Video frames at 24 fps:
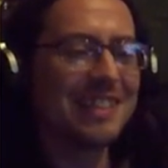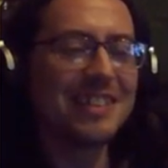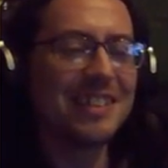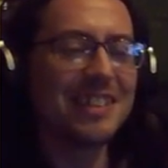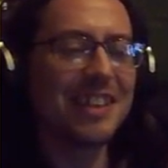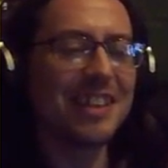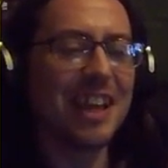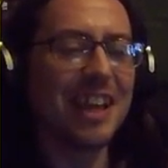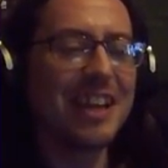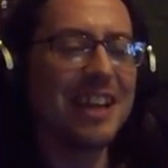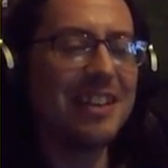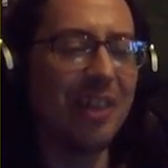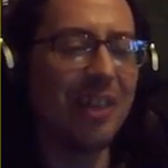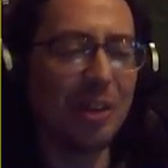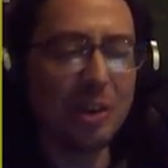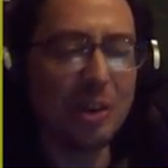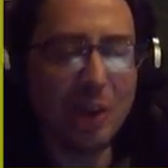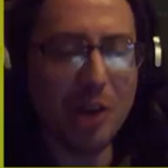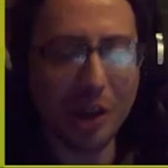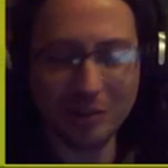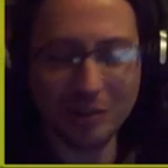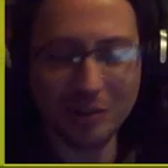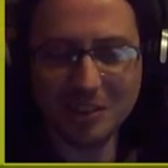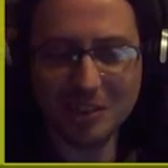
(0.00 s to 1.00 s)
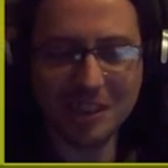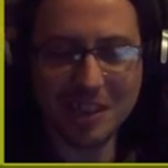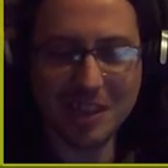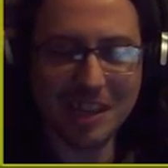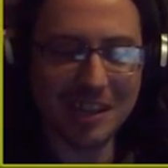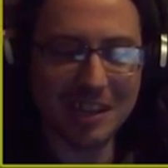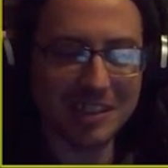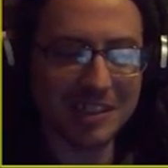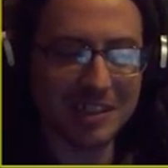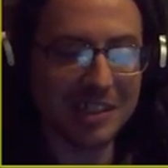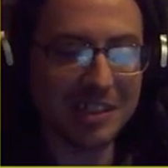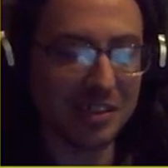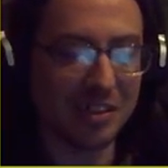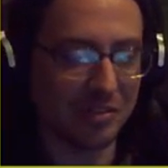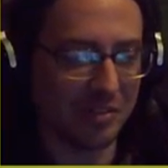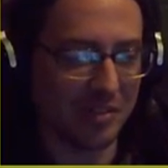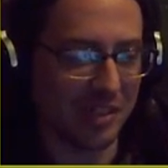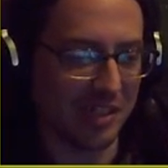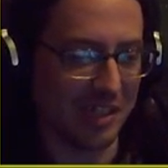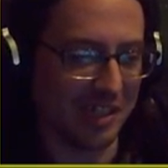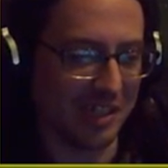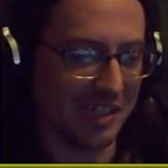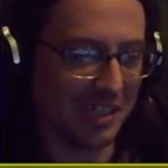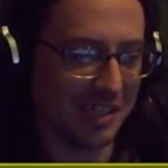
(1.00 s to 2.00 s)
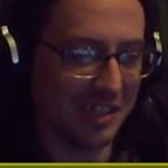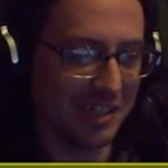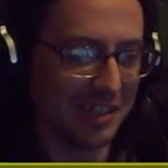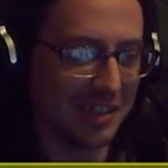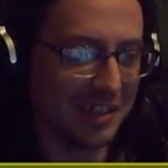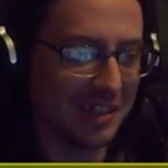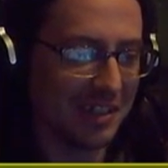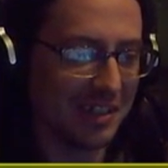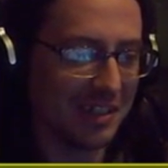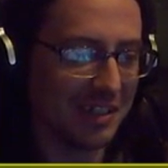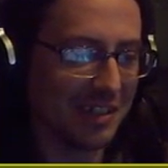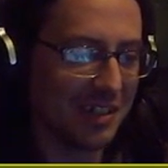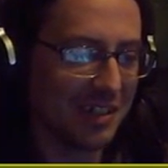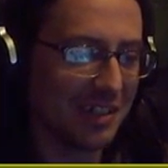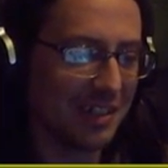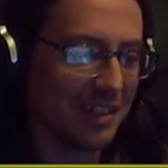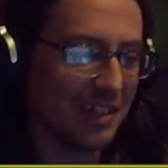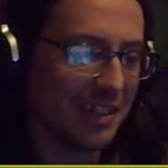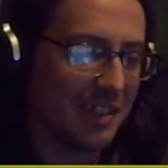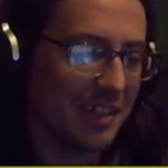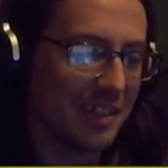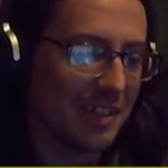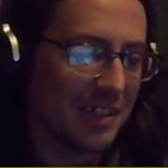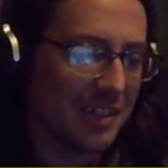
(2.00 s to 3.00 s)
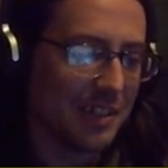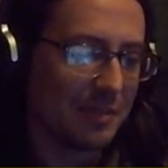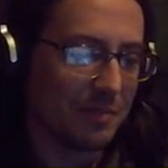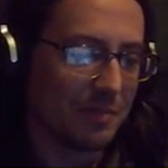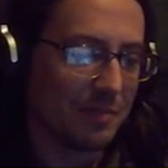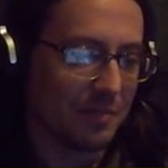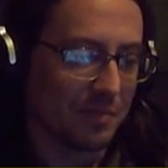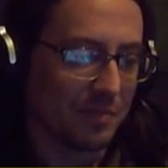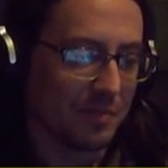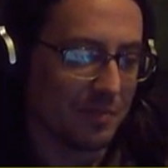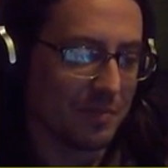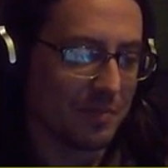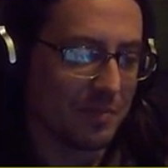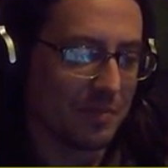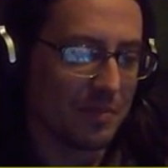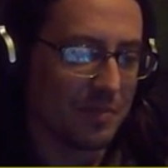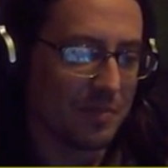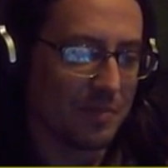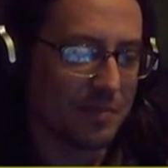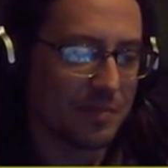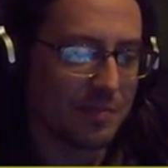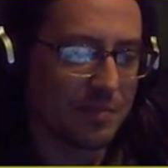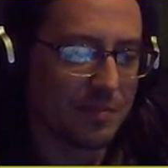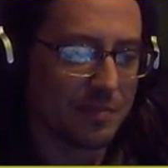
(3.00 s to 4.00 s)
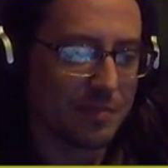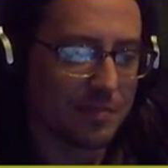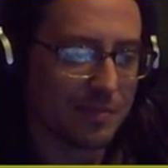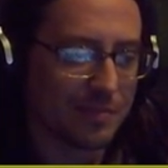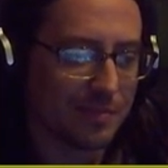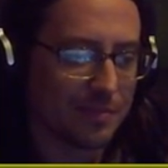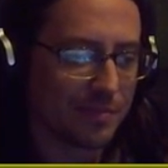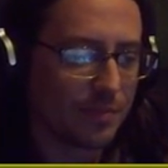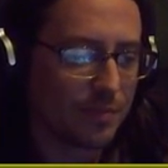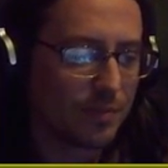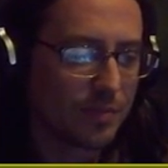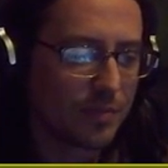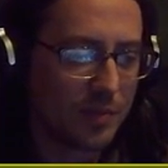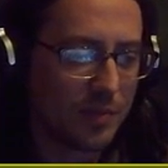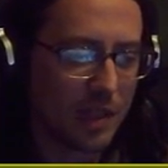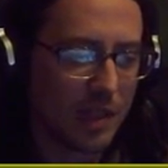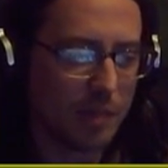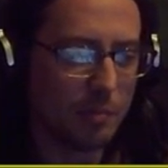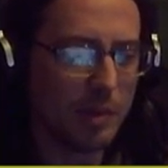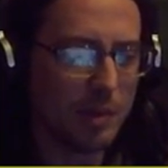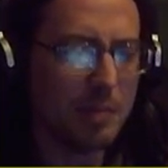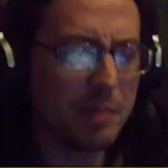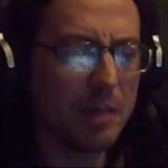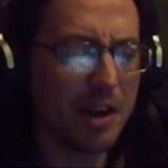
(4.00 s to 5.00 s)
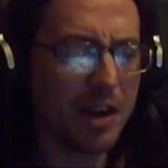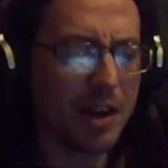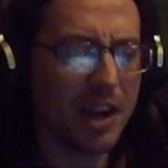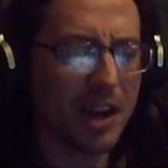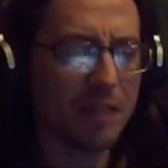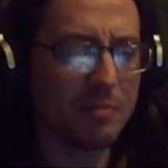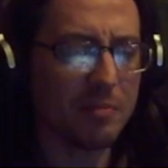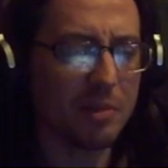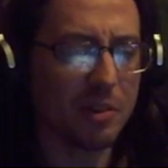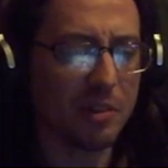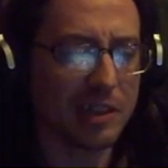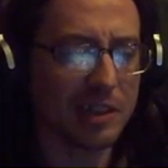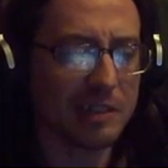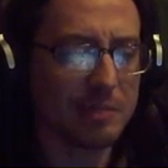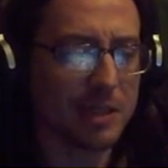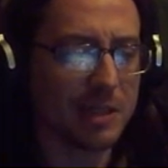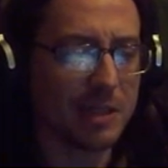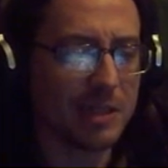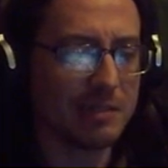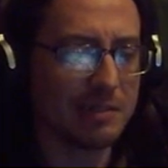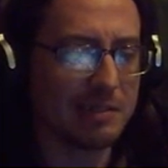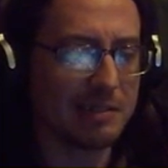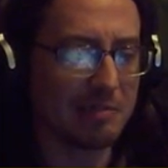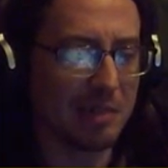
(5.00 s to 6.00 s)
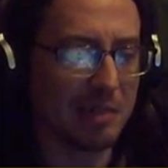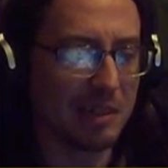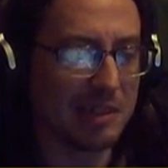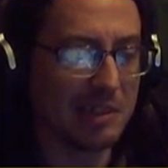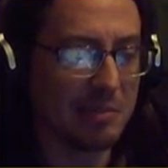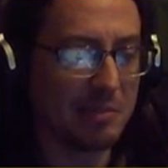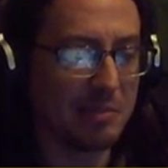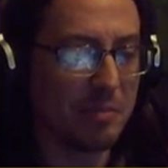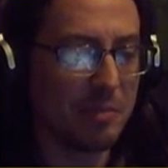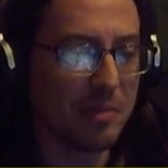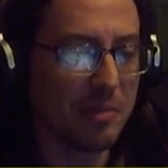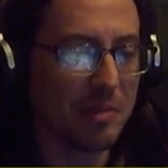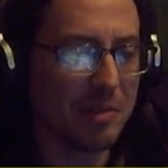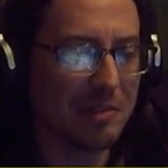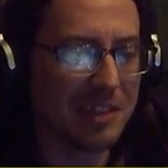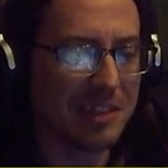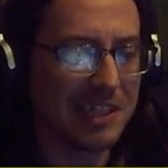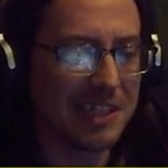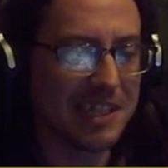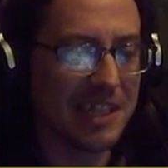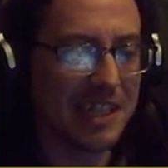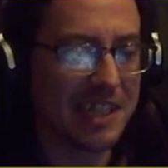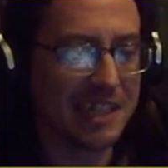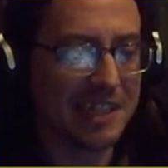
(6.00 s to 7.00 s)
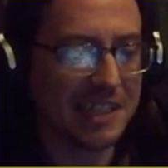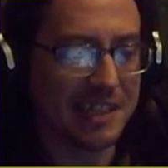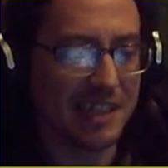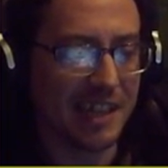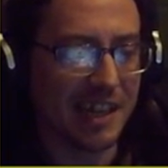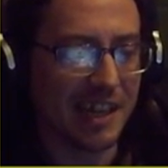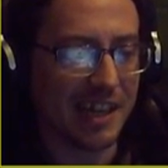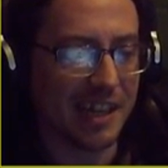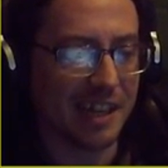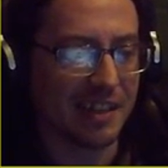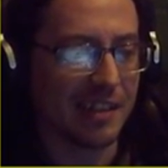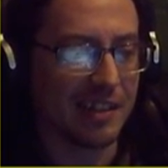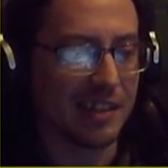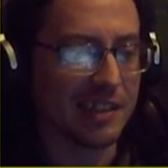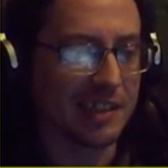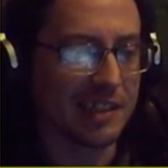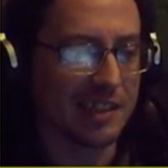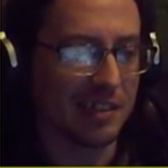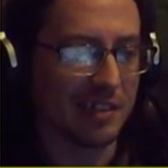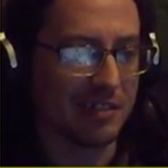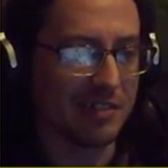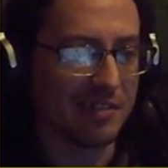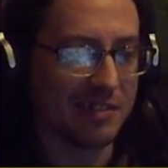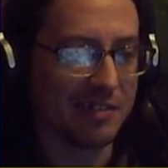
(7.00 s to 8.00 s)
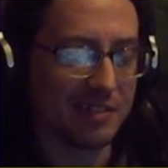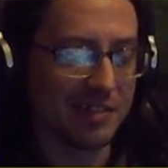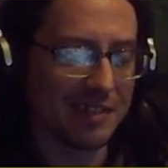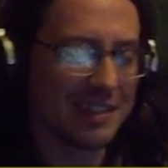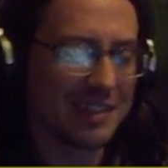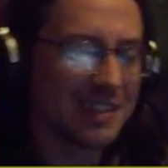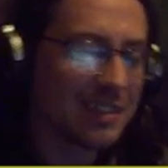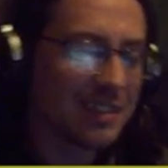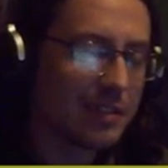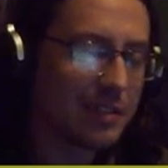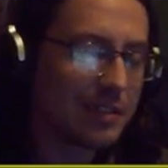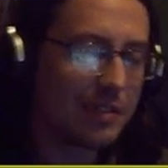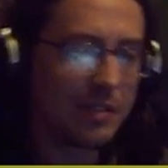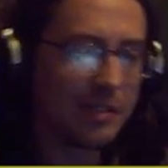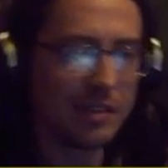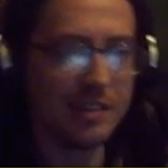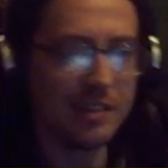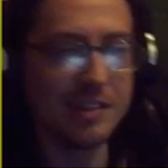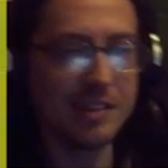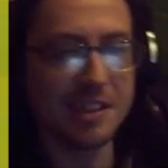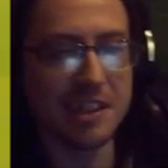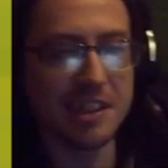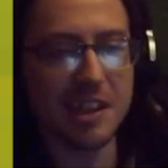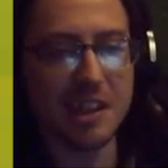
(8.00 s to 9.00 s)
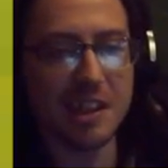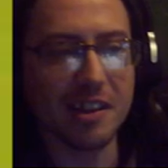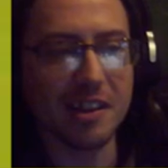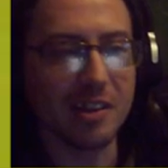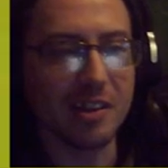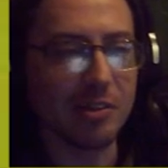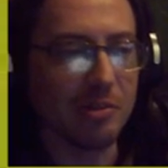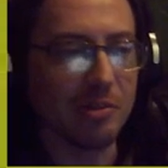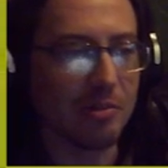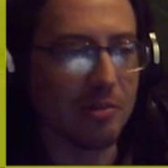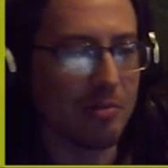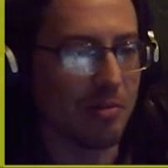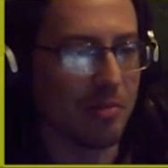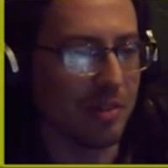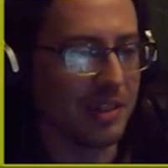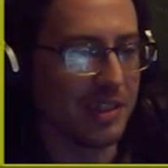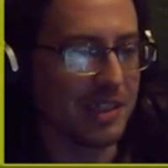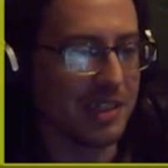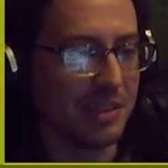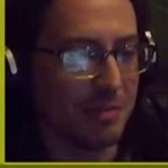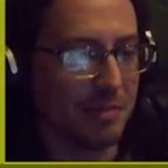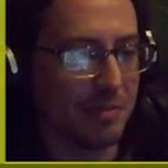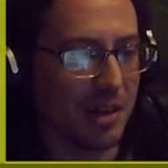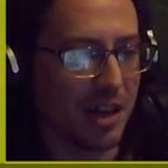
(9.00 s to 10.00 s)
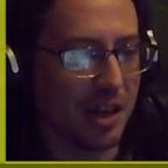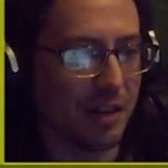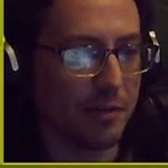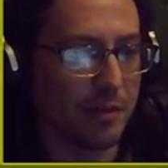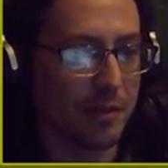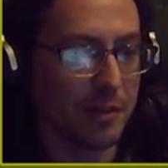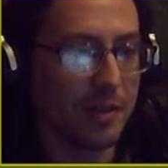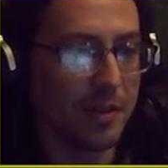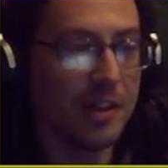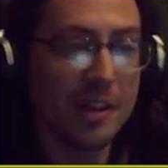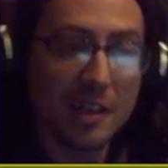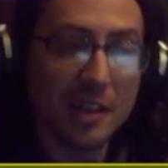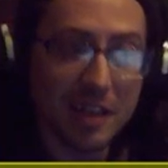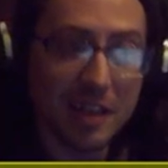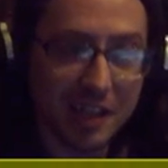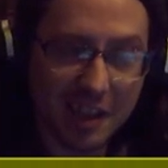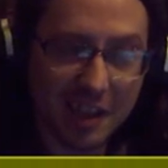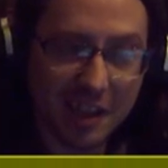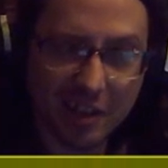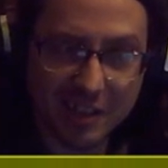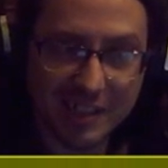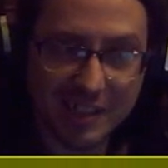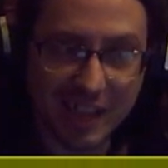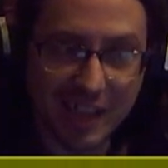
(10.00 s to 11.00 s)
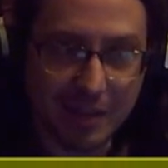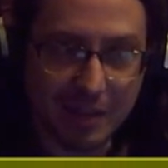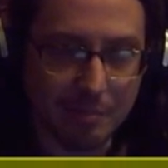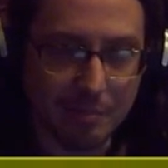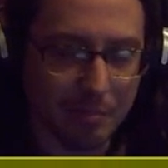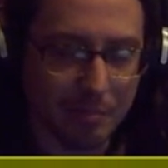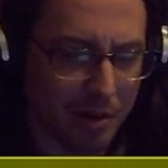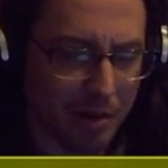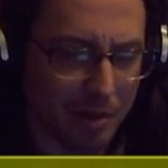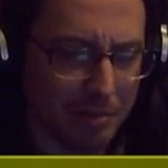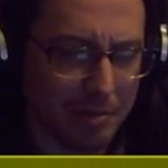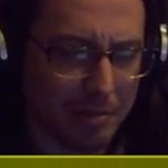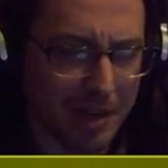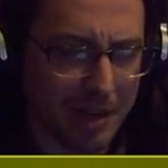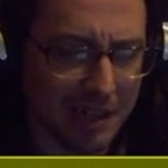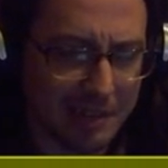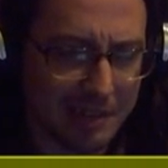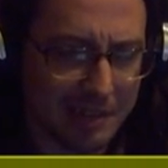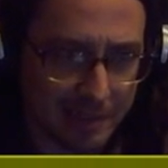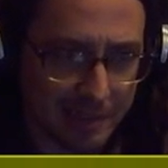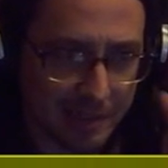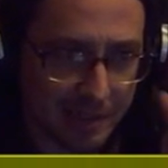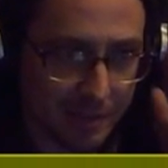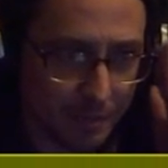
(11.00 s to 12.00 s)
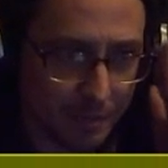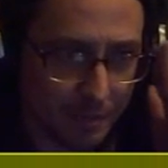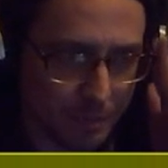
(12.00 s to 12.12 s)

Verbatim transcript: Do they not know what they're doing? Hmm. We might have more expensive styles. I mean, we've got a six in our hand, so it's a little awkward. You might have, you got a ten Pyroblast, right?